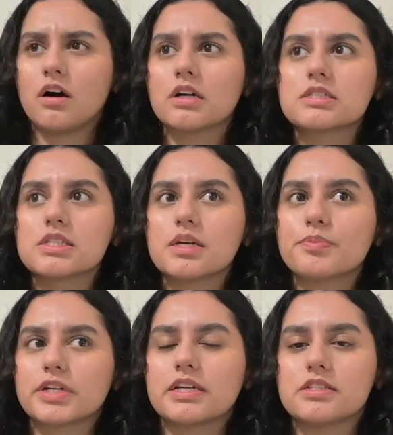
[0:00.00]
Honestly, a
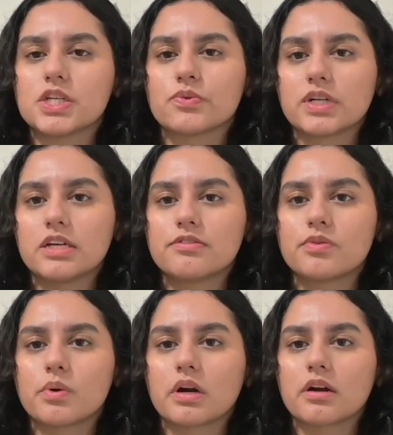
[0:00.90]
pretty easy read
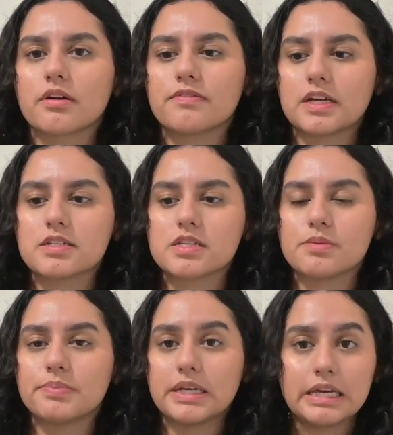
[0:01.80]
for fantasy
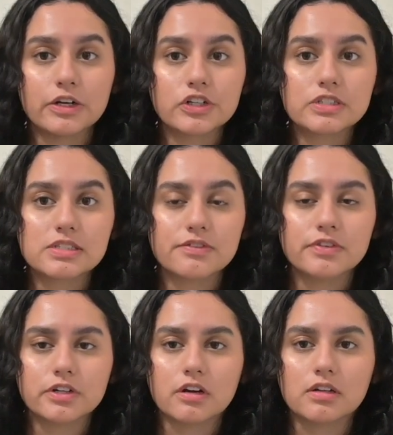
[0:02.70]
beginners if
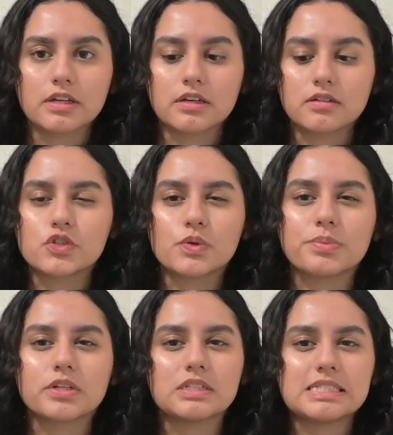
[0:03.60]
you're not like
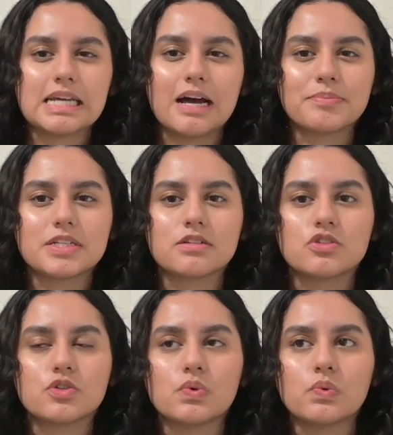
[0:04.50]
super adapted
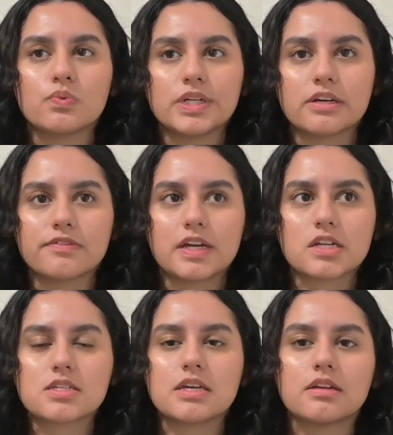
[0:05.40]
to reading
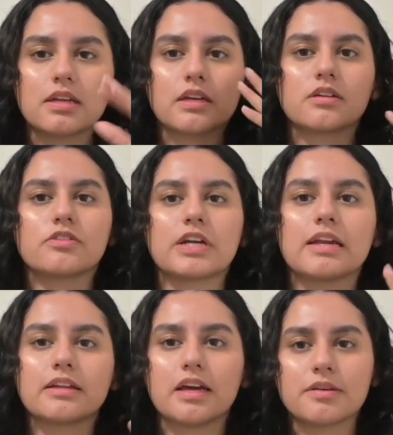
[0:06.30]
fantasy and like
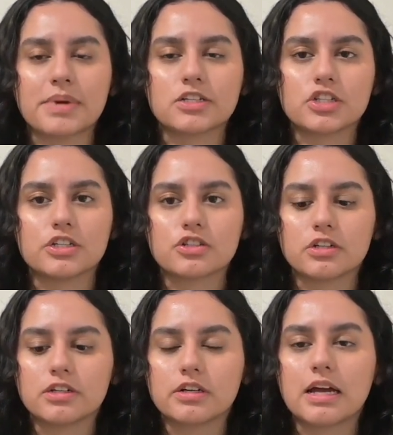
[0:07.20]
creating that imagination
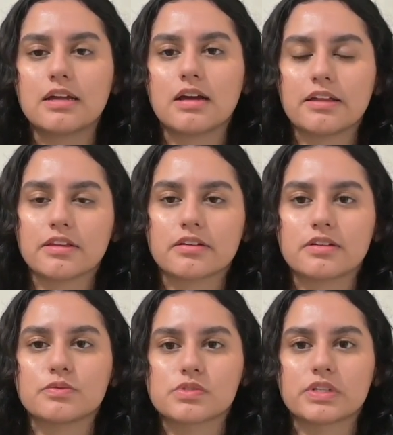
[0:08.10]
in your head. I think
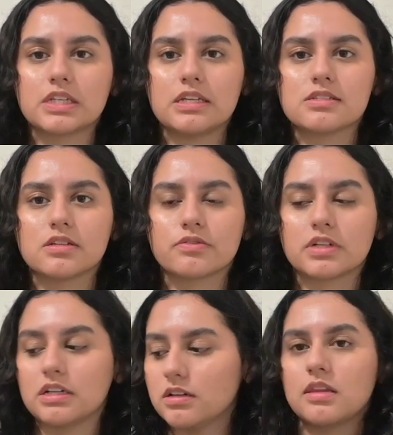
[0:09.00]
it was really easy to read.